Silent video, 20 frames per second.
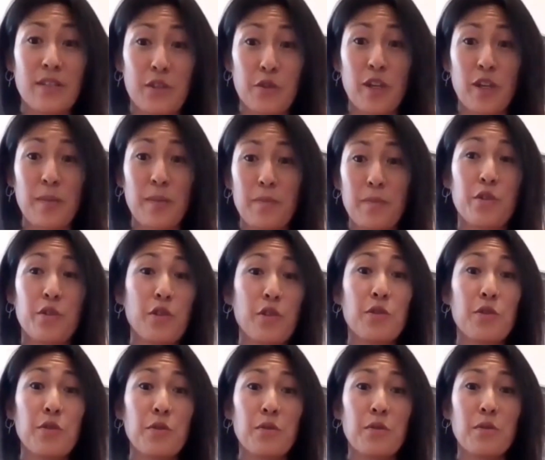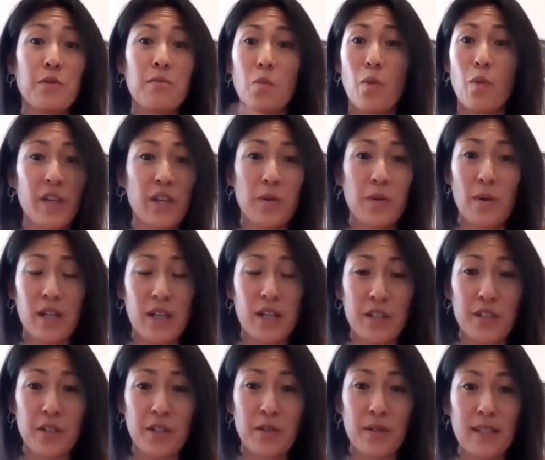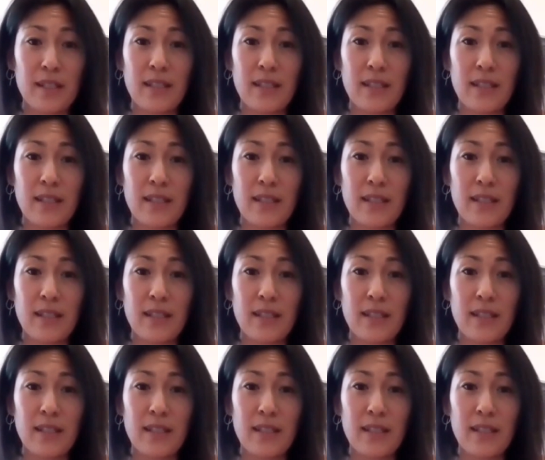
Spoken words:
trip to what you want to do.